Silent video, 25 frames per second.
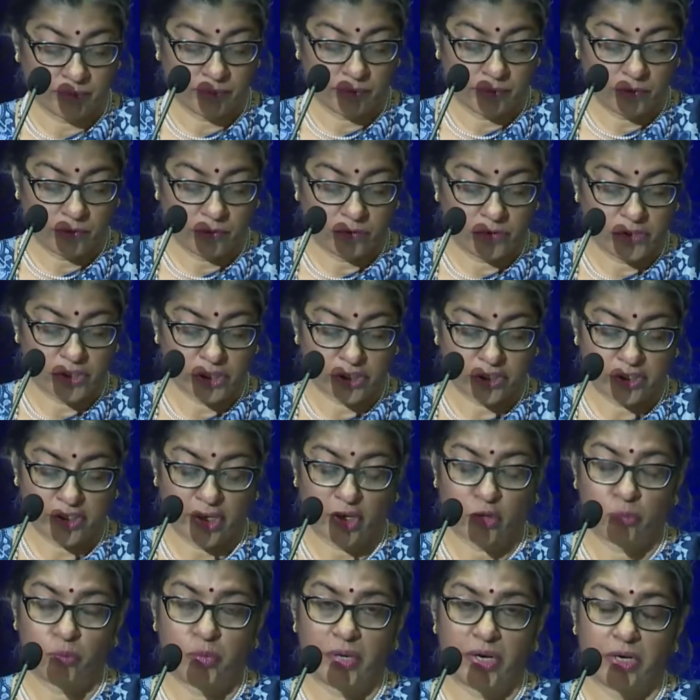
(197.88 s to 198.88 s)
which are
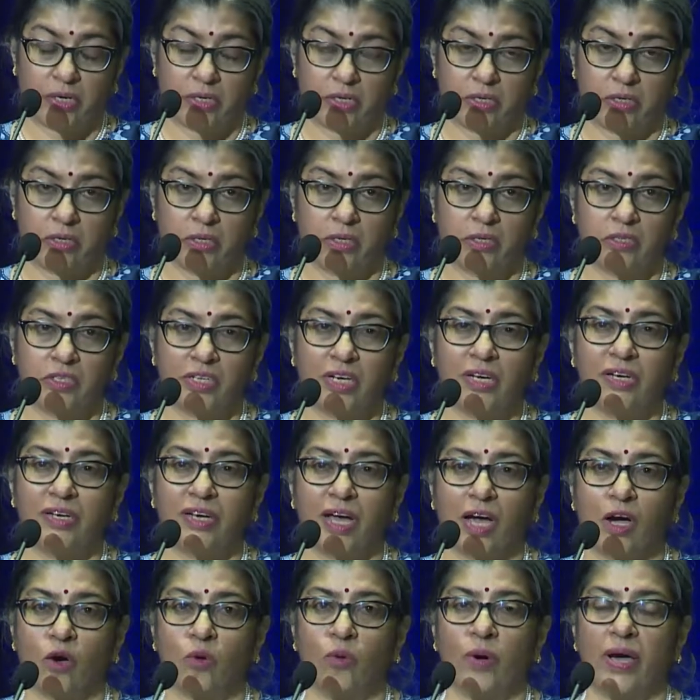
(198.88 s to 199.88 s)
celebrated till
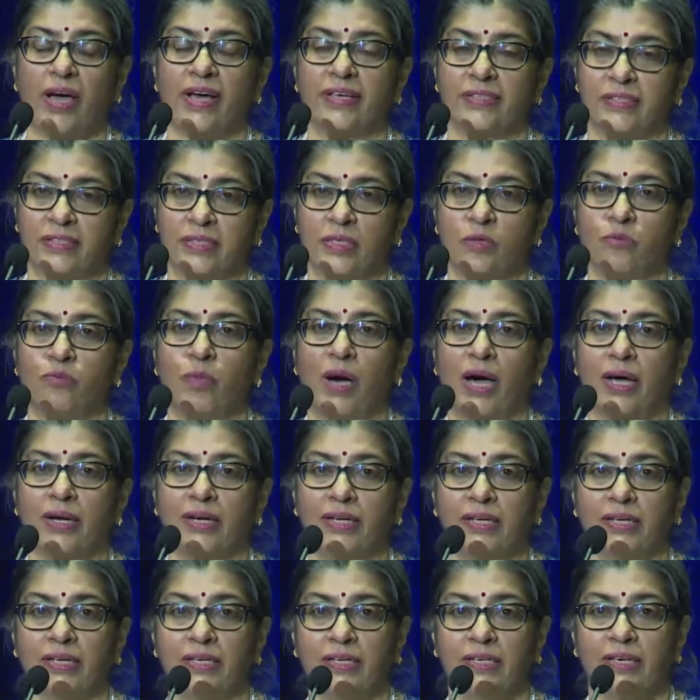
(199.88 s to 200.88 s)
now as the
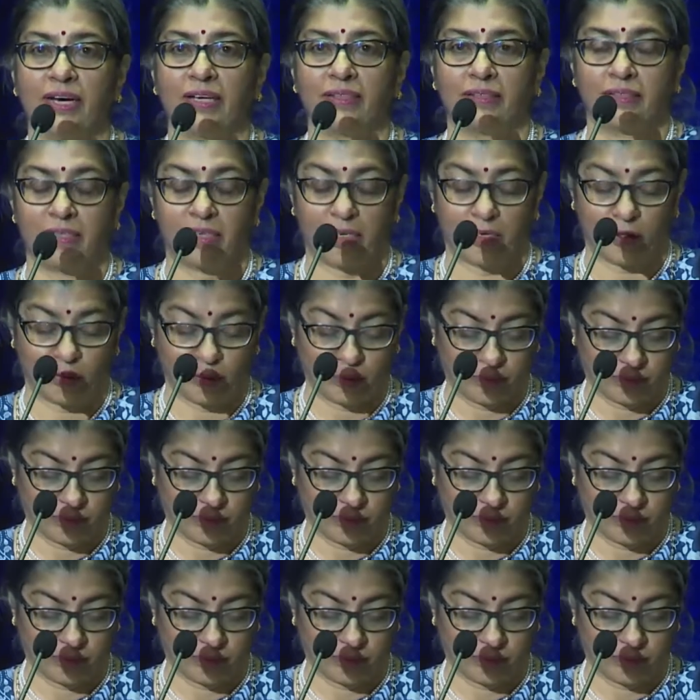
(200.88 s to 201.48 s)
Bali Yatra.